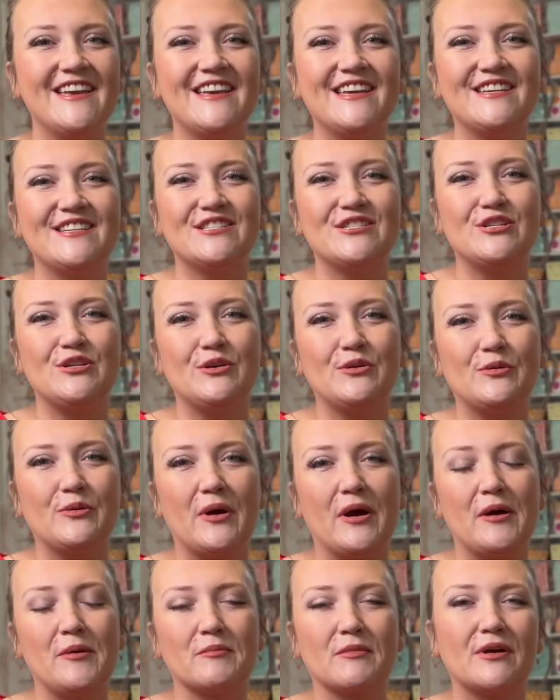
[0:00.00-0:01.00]

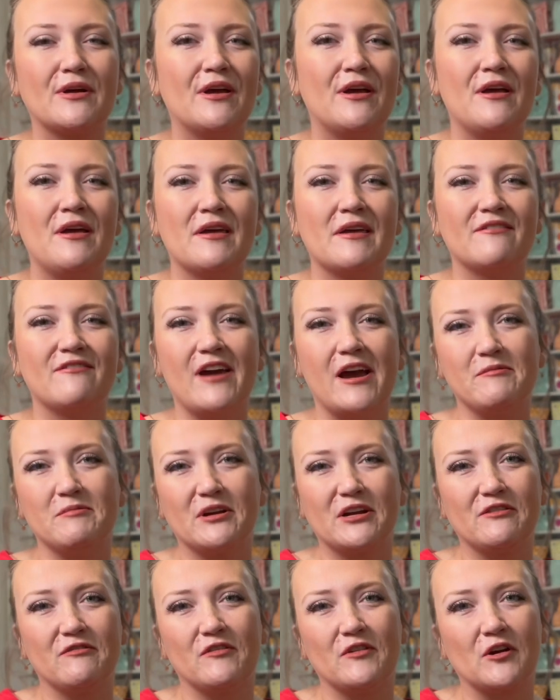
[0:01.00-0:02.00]
into
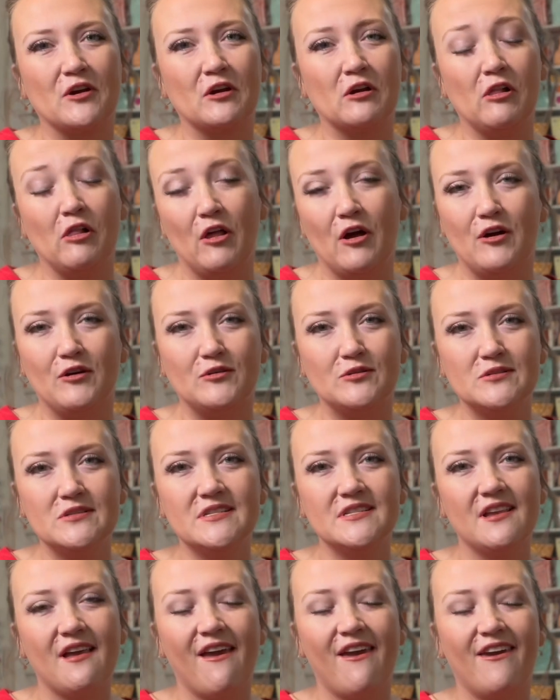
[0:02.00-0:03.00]
fabric for
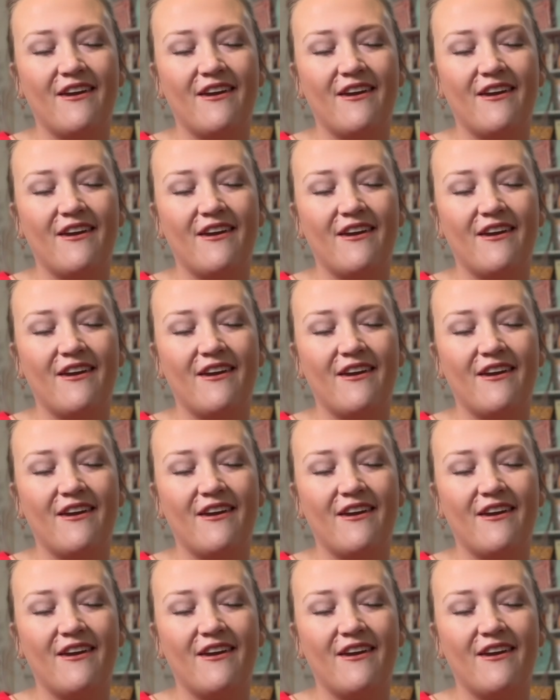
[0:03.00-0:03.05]
clothes,